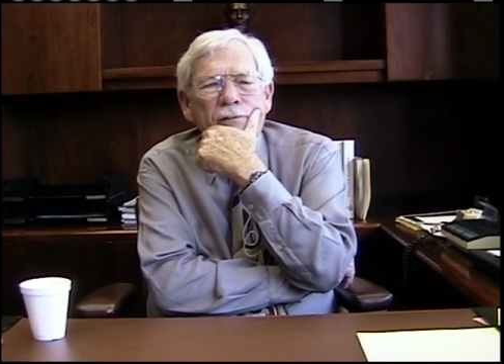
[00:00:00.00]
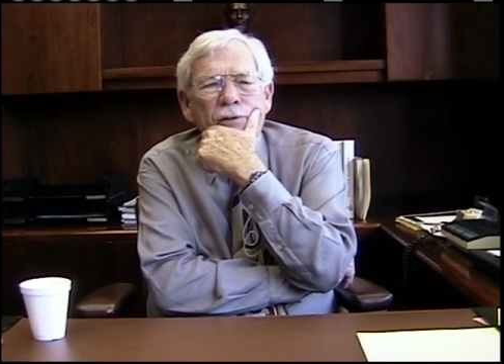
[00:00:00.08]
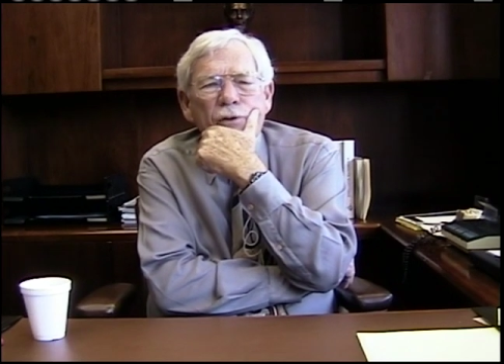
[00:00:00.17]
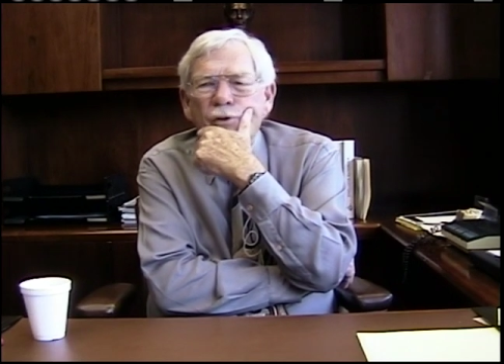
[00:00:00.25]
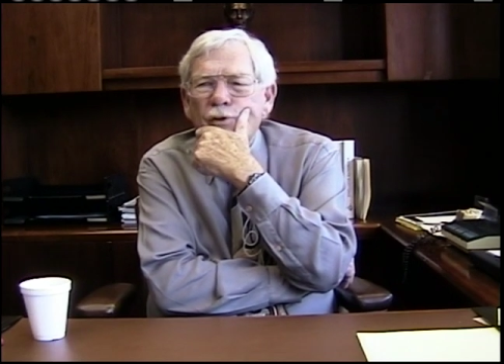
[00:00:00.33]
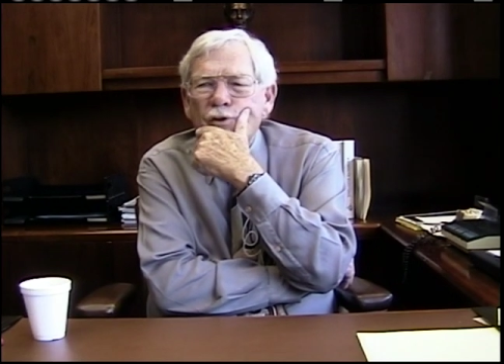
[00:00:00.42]

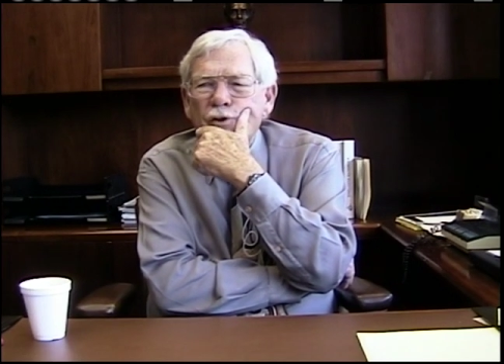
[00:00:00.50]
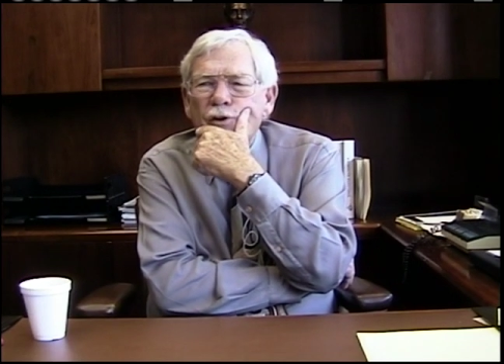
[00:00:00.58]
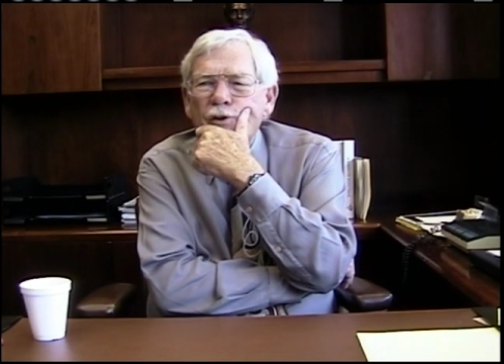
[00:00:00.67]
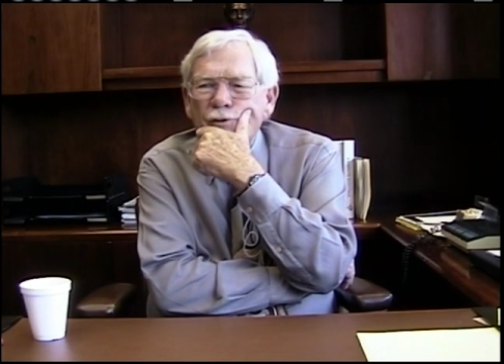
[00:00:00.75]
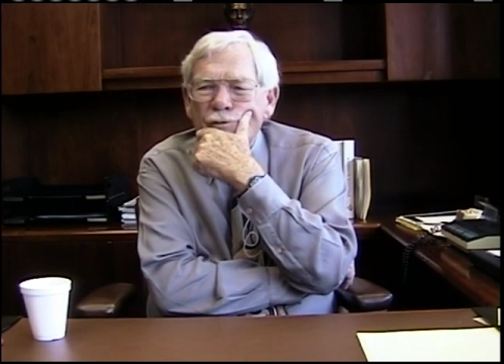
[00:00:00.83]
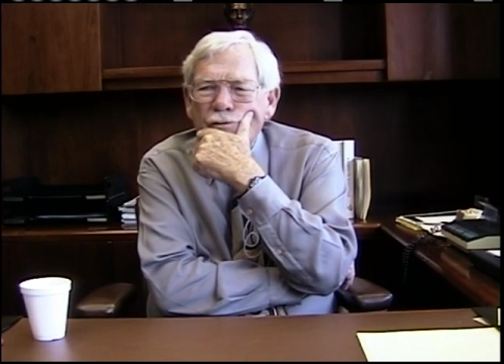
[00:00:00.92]
Virgil
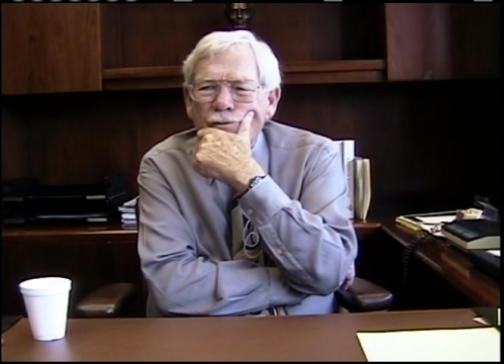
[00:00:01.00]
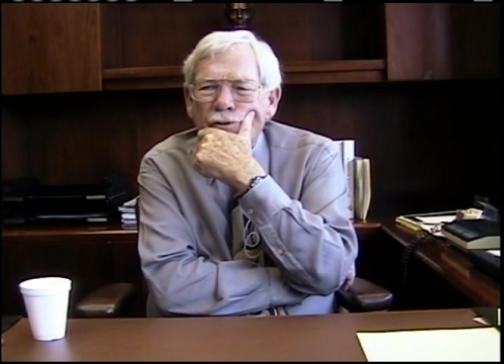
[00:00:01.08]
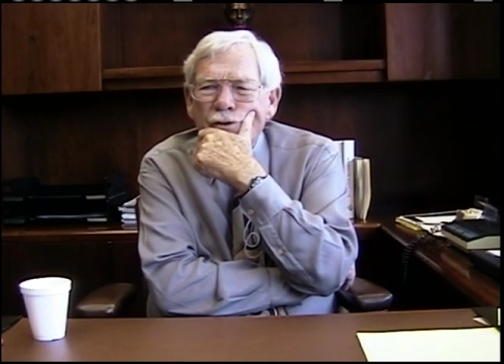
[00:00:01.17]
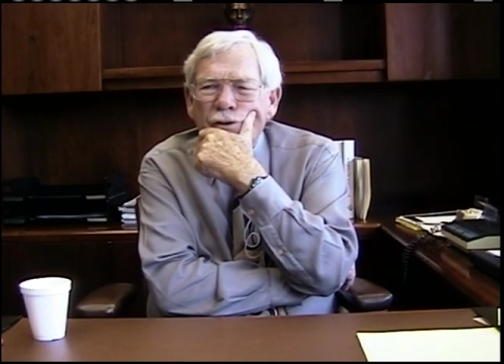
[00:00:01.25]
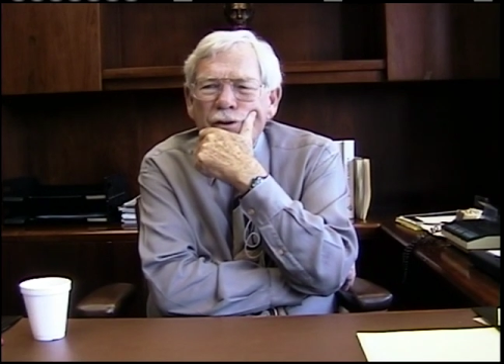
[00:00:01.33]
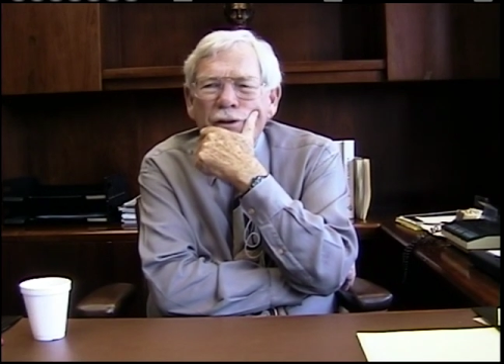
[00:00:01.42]

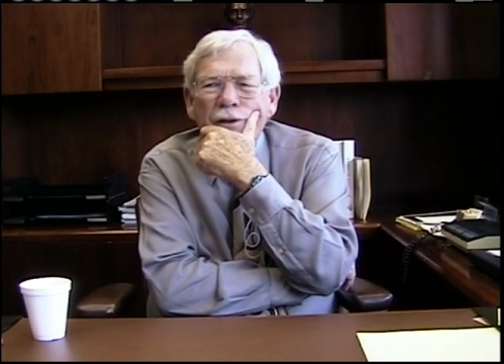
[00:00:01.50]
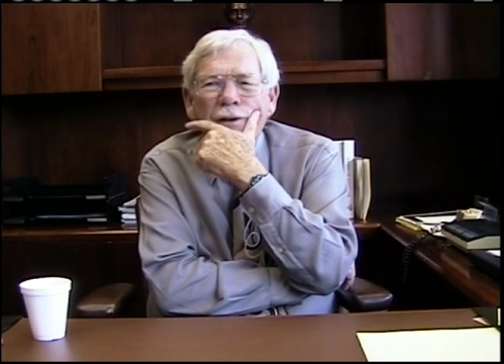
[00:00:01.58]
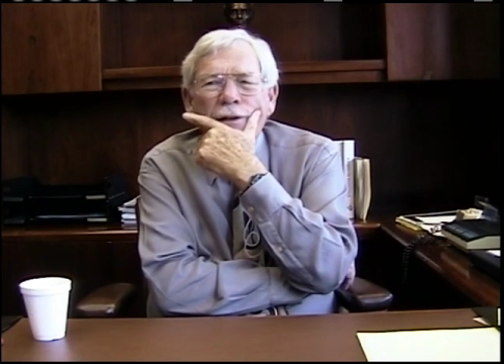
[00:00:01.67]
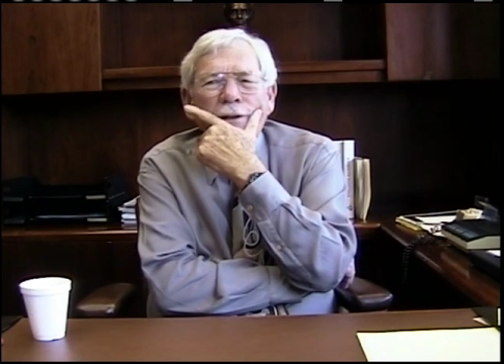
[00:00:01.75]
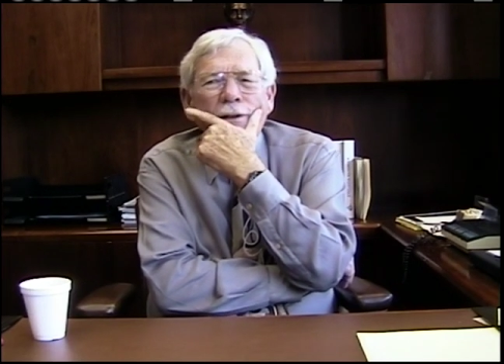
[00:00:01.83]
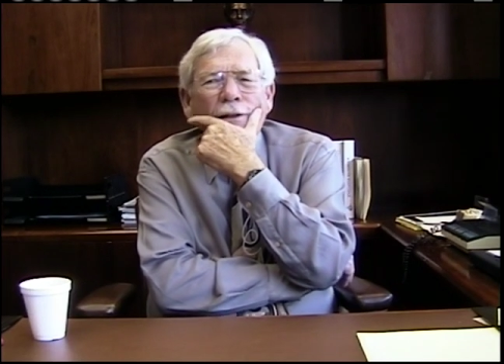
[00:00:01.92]
Jones.
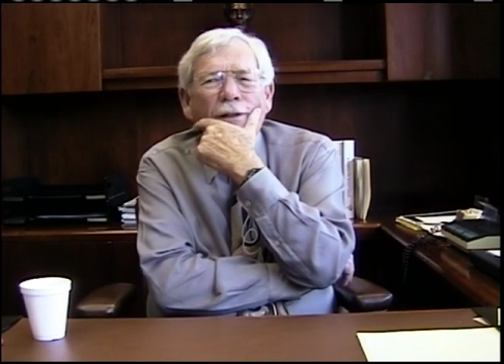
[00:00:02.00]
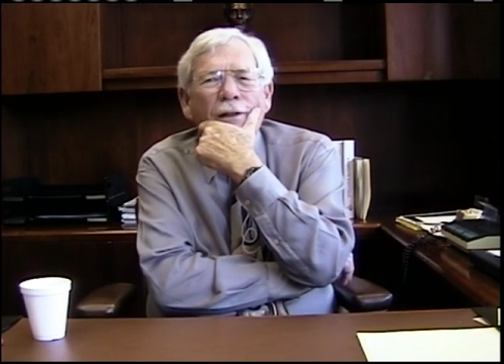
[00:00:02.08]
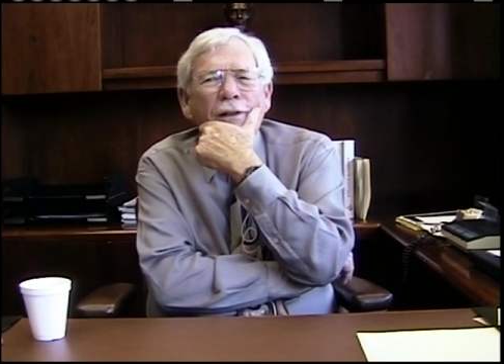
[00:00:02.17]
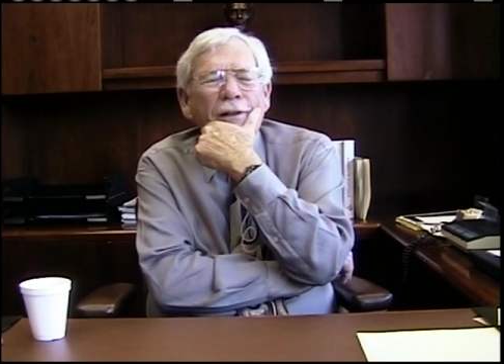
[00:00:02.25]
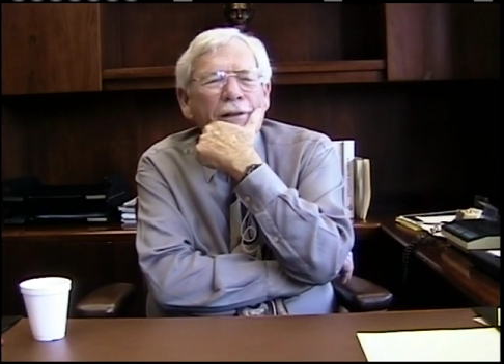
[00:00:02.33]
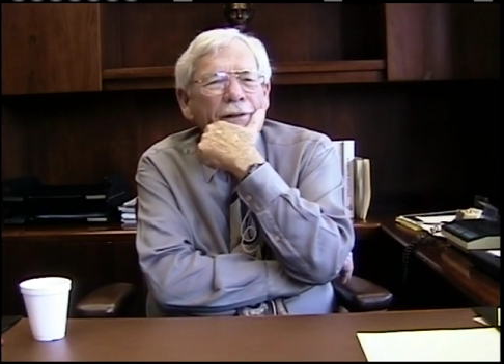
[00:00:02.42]

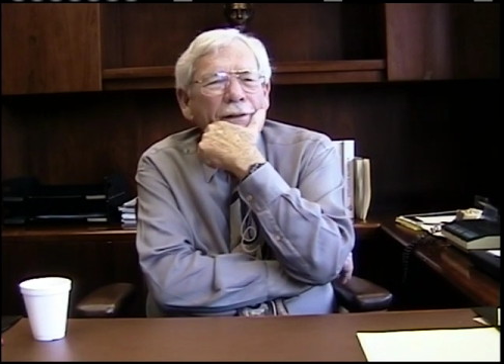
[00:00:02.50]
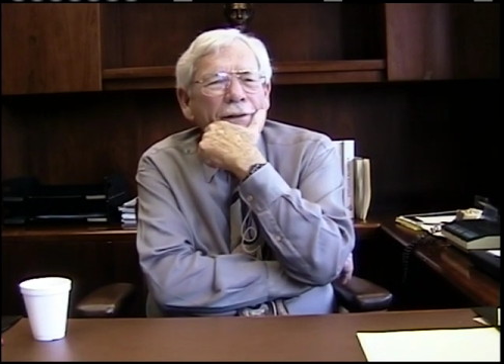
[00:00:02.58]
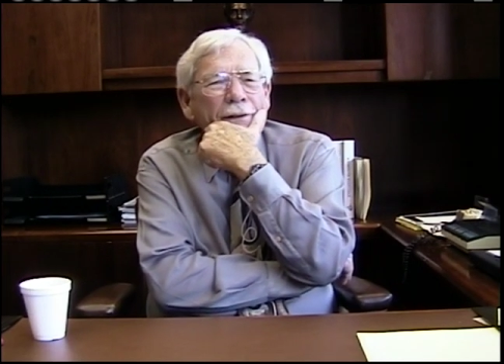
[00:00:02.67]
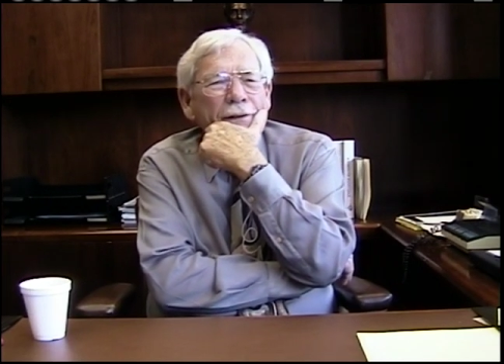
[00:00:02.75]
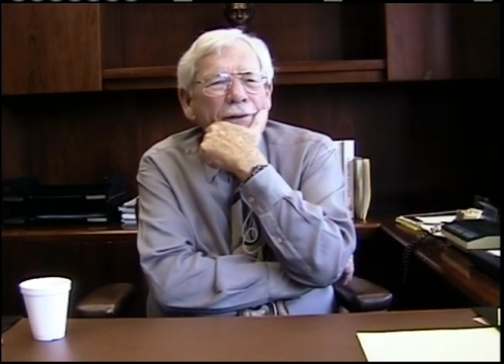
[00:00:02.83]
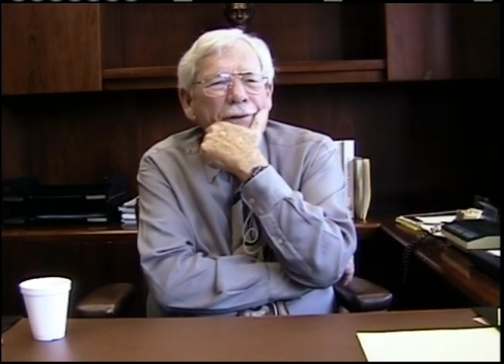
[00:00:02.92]

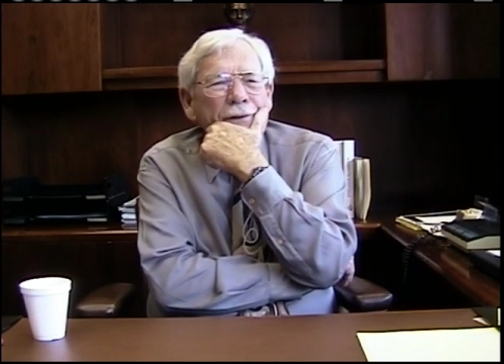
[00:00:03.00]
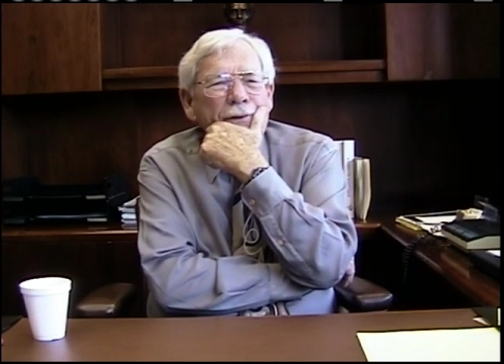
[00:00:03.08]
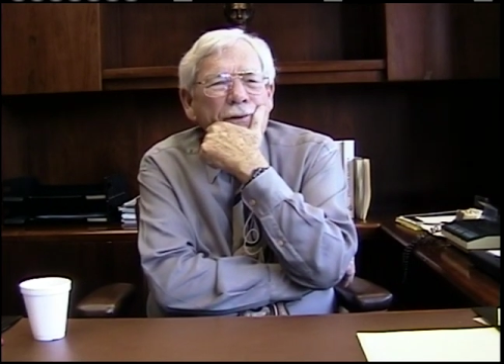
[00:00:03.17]
And